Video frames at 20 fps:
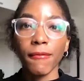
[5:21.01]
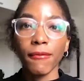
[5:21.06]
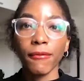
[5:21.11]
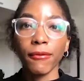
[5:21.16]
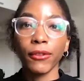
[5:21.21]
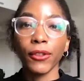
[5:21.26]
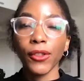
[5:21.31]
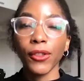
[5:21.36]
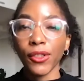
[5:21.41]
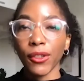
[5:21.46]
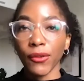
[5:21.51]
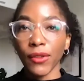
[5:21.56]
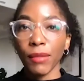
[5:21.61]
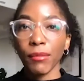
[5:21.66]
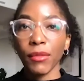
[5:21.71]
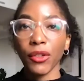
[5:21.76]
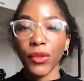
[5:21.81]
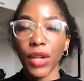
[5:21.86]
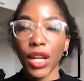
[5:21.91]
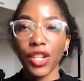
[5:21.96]
flux of
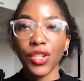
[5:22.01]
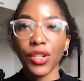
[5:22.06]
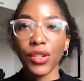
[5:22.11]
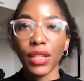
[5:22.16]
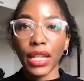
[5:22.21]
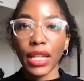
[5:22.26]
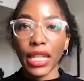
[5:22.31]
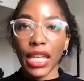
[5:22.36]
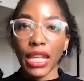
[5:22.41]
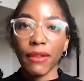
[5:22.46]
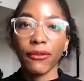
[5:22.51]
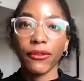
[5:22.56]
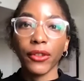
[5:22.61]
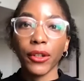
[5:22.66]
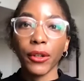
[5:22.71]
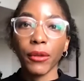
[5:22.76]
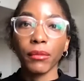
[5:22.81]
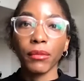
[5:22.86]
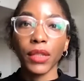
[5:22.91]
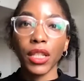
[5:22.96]
immigration that came
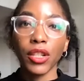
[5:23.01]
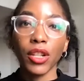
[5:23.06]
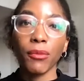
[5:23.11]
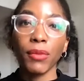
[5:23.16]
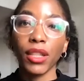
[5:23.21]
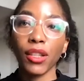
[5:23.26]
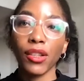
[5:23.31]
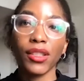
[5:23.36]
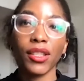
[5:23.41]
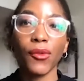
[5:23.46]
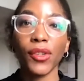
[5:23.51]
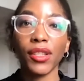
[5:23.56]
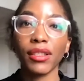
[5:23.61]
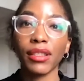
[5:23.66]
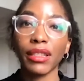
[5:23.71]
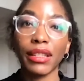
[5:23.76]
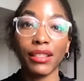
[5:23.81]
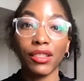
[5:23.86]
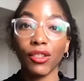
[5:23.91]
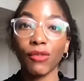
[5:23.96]
from, you know, because
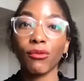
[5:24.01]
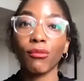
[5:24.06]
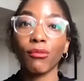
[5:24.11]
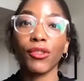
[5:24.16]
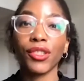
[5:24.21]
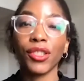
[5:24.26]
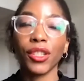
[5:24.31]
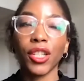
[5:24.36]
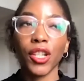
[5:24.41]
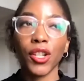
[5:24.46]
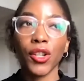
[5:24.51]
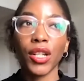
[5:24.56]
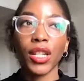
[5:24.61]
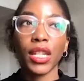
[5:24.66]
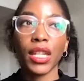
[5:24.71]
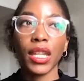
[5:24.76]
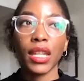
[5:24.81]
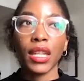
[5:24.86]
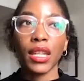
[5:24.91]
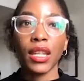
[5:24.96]
there's not more
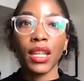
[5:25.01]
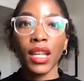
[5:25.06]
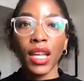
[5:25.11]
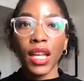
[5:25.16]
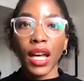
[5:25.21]
security,